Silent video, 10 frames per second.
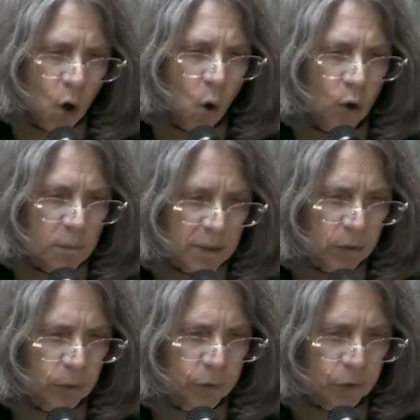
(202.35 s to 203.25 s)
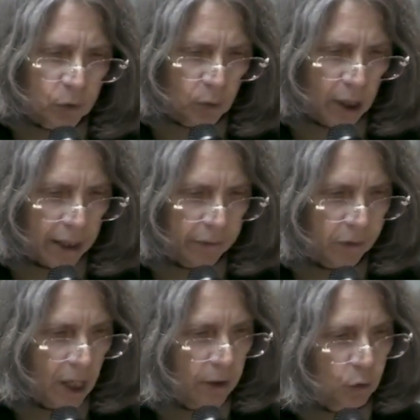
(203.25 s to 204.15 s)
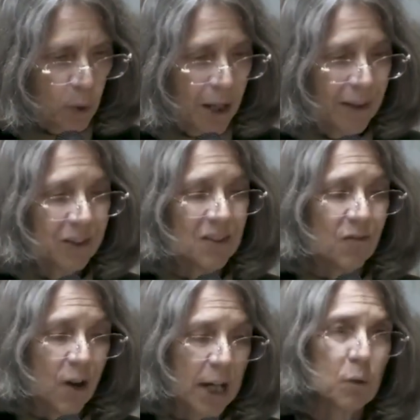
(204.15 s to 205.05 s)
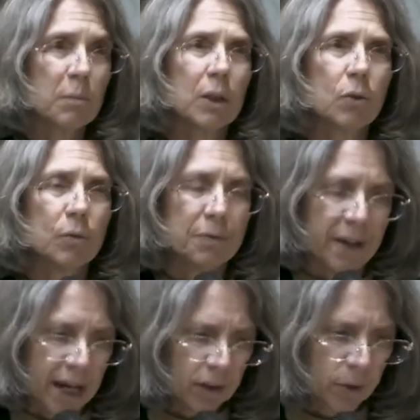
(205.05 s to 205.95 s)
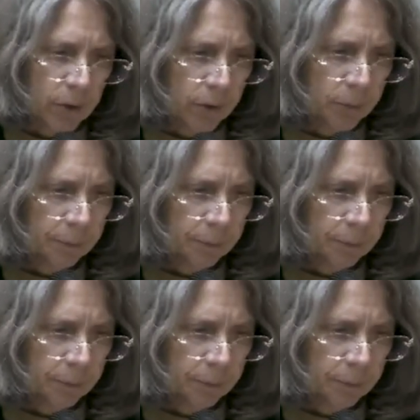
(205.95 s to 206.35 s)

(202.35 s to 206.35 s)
or mental stress, as well as environmental factors.